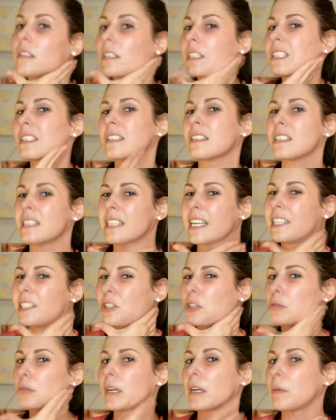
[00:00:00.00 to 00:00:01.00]
And since I
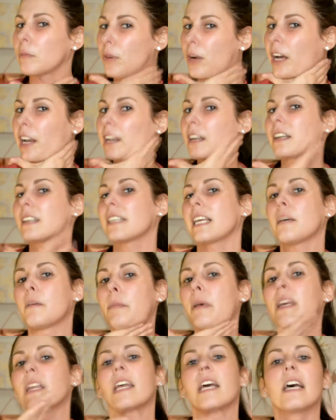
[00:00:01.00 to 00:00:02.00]
do bring product down
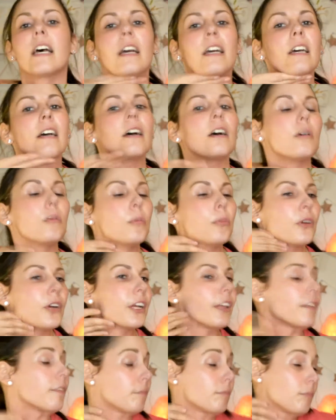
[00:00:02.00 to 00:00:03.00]
my neck, I'll
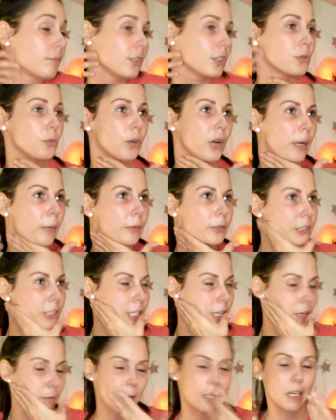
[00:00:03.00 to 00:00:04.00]
bring these primers
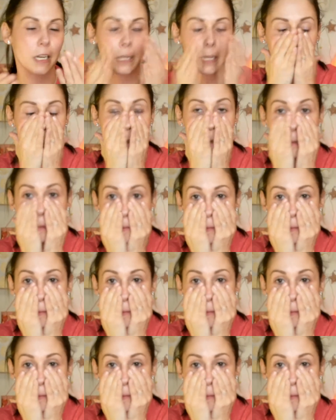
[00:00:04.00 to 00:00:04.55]
down my neck.